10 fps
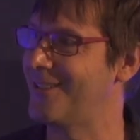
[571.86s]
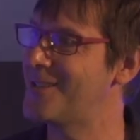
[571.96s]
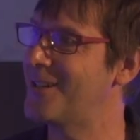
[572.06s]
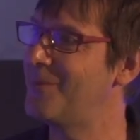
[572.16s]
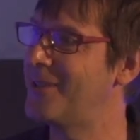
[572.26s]
and
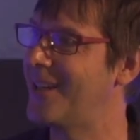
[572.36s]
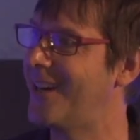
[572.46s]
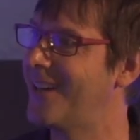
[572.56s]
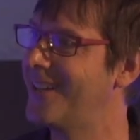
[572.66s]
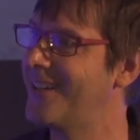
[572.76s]

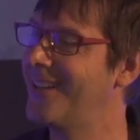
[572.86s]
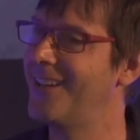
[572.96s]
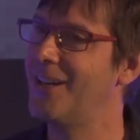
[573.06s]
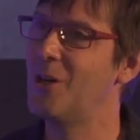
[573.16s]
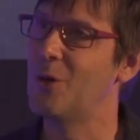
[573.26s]
Insomniac,
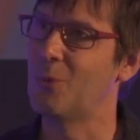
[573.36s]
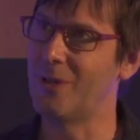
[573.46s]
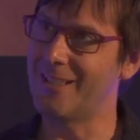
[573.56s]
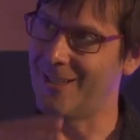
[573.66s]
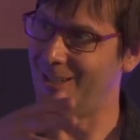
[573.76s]

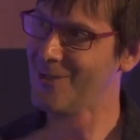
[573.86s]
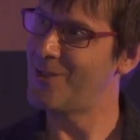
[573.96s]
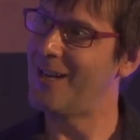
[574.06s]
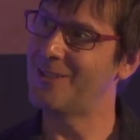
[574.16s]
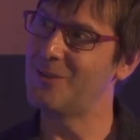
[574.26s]
we
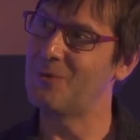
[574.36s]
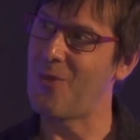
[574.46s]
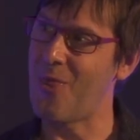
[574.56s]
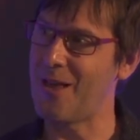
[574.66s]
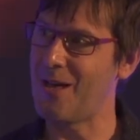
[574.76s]
contracted
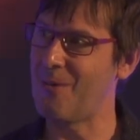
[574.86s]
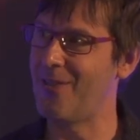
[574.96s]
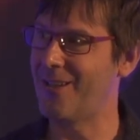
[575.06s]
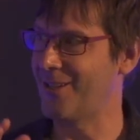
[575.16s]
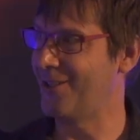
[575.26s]
with them
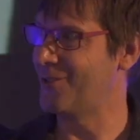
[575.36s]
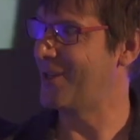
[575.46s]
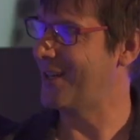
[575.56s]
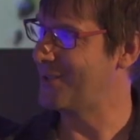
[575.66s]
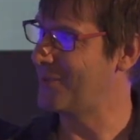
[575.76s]
and then
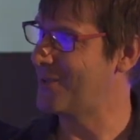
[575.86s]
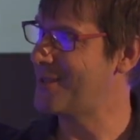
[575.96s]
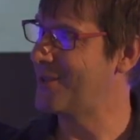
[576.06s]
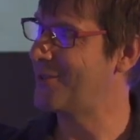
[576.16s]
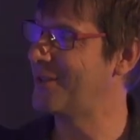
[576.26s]
contracted with
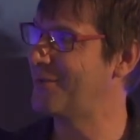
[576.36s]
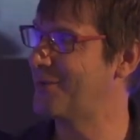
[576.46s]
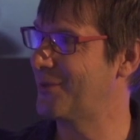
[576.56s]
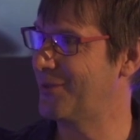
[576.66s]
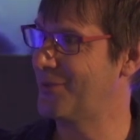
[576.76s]
Sony
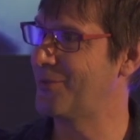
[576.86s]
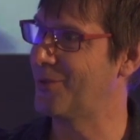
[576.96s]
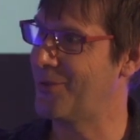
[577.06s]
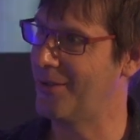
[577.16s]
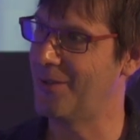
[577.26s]

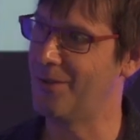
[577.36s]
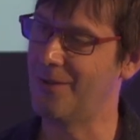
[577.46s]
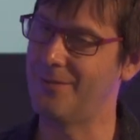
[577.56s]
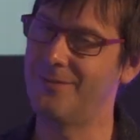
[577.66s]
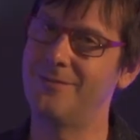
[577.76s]
for
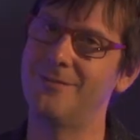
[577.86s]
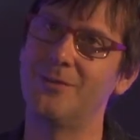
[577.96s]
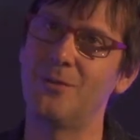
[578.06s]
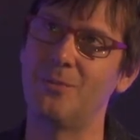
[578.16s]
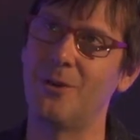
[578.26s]
the
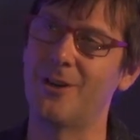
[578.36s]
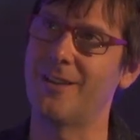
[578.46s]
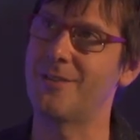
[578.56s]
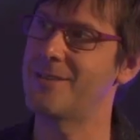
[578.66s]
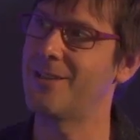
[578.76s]

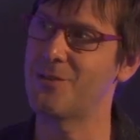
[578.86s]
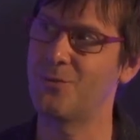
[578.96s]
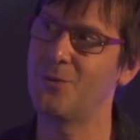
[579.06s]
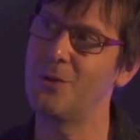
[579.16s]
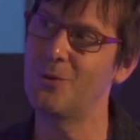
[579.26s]
marketing, the sales.
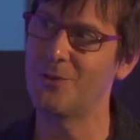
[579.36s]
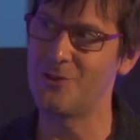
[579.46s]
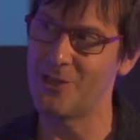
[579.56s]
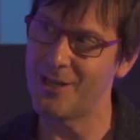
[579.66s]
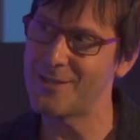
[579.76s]
We were
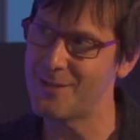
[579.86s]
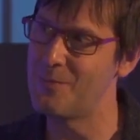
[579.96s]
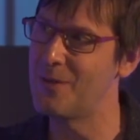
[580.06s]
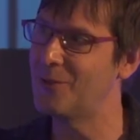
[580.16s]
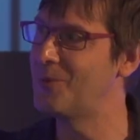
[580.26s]
just the
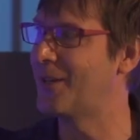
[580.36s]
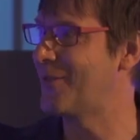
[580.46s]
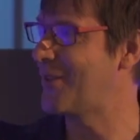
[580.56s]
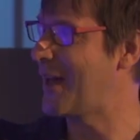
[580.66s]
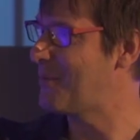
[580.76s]
middlemen
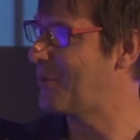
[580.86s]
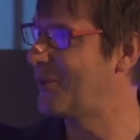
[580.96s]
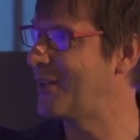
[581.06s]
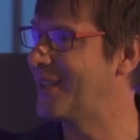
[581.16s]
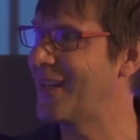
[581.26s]
at that
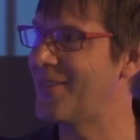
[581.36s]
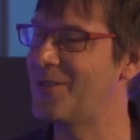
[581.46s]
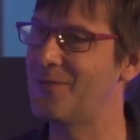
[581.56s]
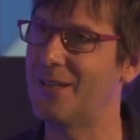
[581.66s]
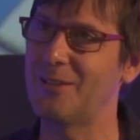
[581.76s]
point, and the
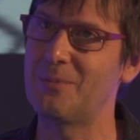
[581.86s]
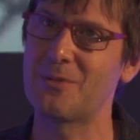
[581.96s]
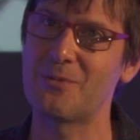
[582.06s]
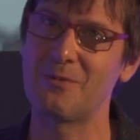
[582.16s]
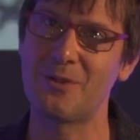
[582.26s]

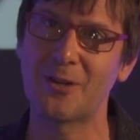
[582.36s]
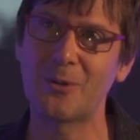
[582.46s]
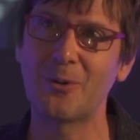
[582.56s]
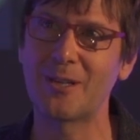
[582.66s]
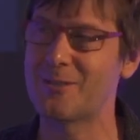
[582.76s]
developers were very
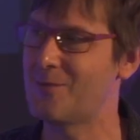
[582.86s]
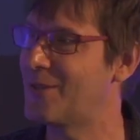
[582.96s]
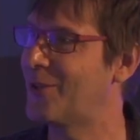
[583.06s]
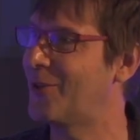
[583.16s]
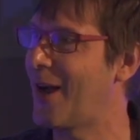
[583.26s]
quick to
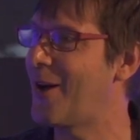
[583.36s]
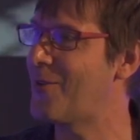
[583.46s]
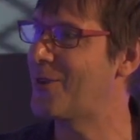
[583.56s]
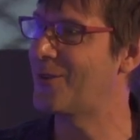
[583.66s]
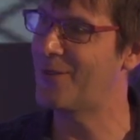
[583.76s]
figure
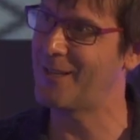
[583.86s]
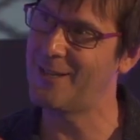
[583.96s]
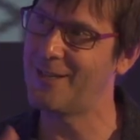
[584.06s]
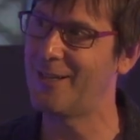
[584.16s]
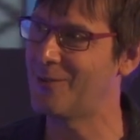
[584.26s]
out that if they
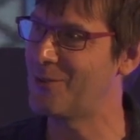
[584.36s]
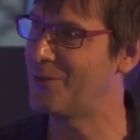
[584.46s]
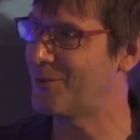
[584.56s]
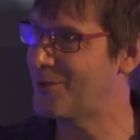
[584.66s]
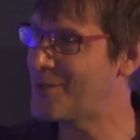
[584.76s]
cut out
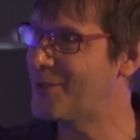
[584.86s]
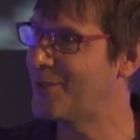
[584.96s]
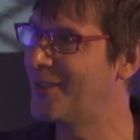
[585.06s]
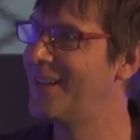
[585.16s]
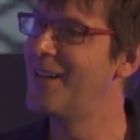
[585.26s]

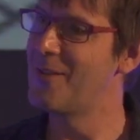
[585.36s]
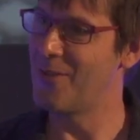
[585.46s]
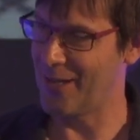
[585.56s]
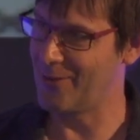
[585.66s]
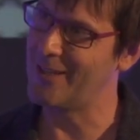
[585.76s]
Universal,
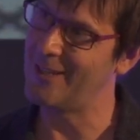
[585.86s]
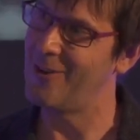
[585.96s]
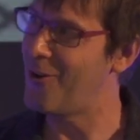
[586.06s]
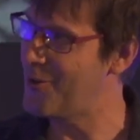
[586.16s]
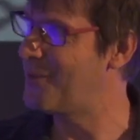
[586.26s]
they could get all the